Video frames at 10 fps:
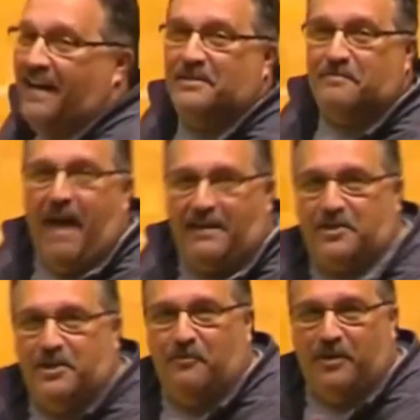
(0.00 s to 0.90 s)

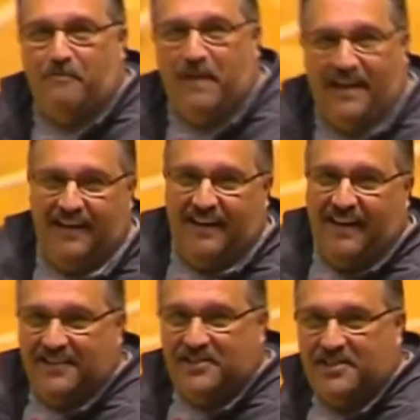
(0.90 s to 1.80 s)
messing with me on
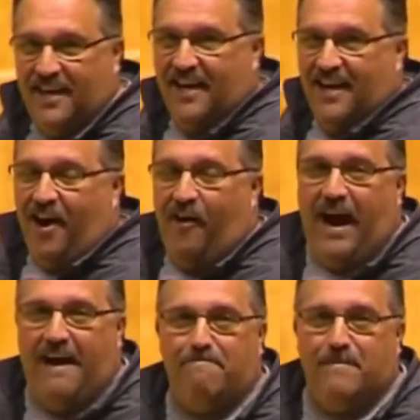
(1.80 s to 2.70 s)
this. All
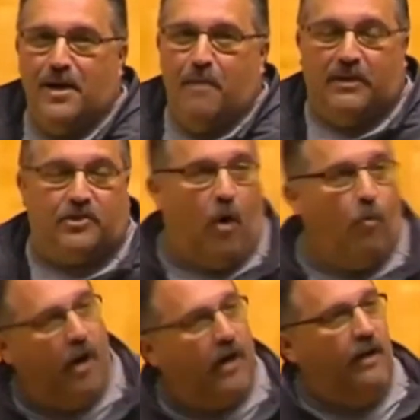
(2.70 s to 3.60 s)
right? But so
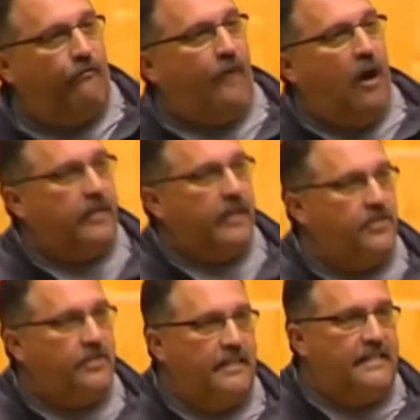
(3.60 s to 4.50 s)
we're going to focus
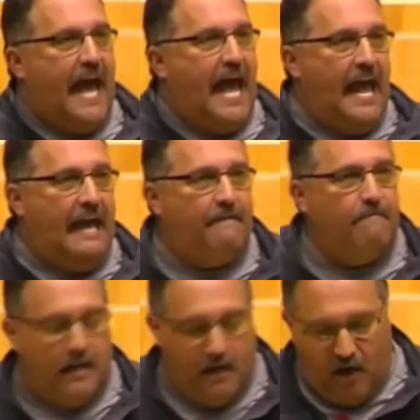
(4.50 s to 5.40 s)
today
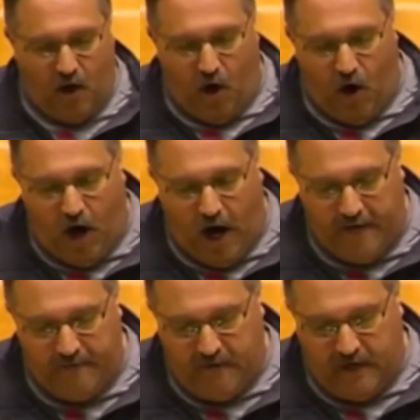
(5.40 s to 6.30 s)

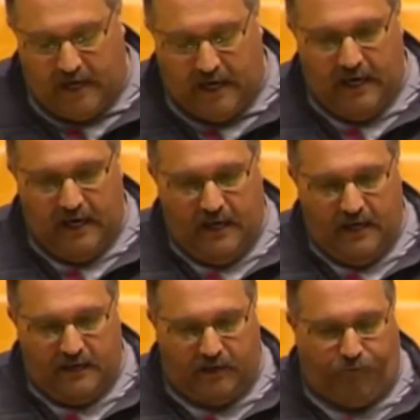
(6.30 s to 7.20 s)
on
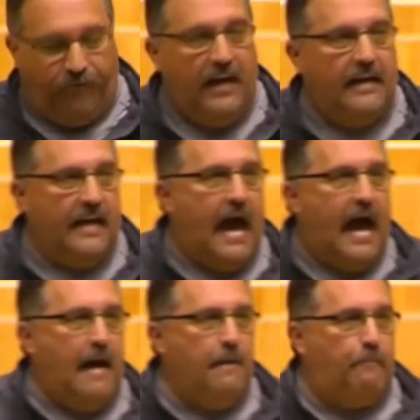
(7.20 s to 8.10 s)
defending the
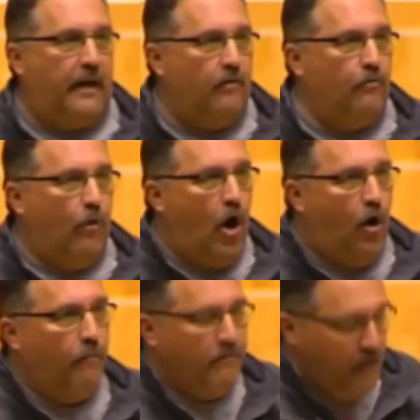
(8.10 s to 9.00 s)
high pick and
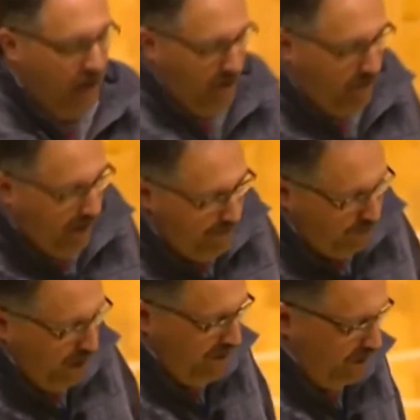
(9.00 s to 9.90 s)
roll. My
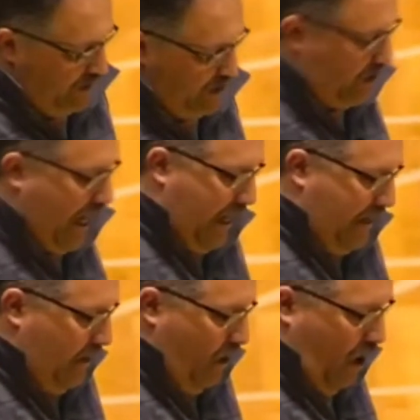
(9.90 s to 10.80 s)
brother has
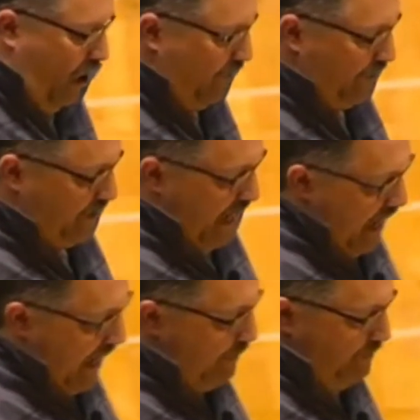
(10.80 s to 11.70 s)
said all the
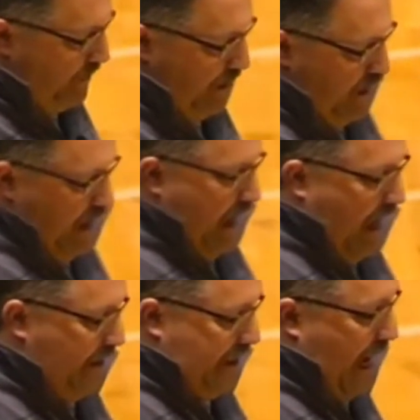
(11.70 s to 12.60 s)
time, and
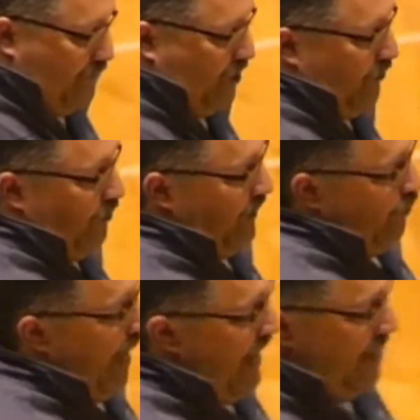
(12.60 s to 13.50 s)
he's absolutely right, at